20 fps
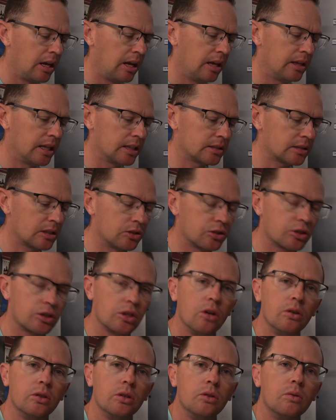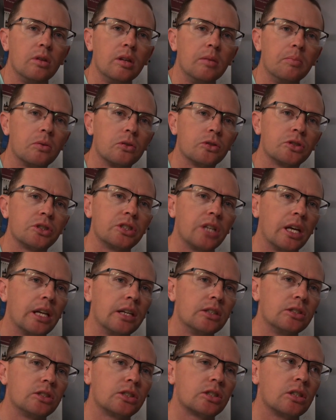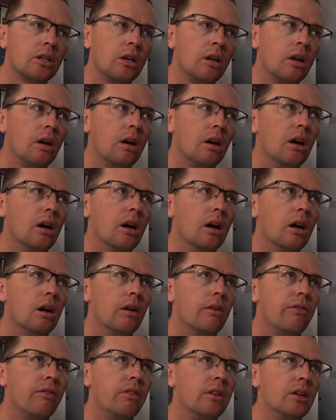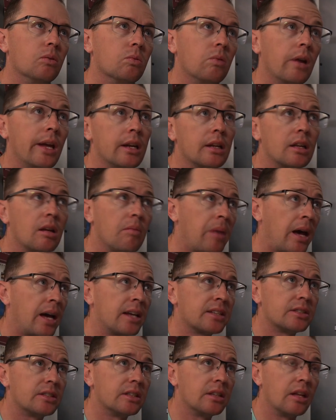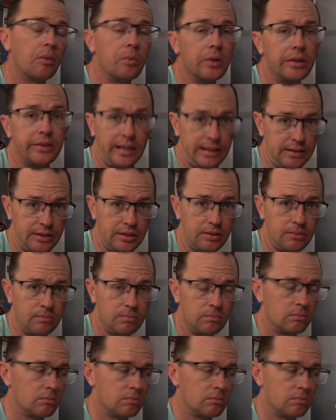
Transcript: and that's gonna show you the percentage of the rated capacity that we tested.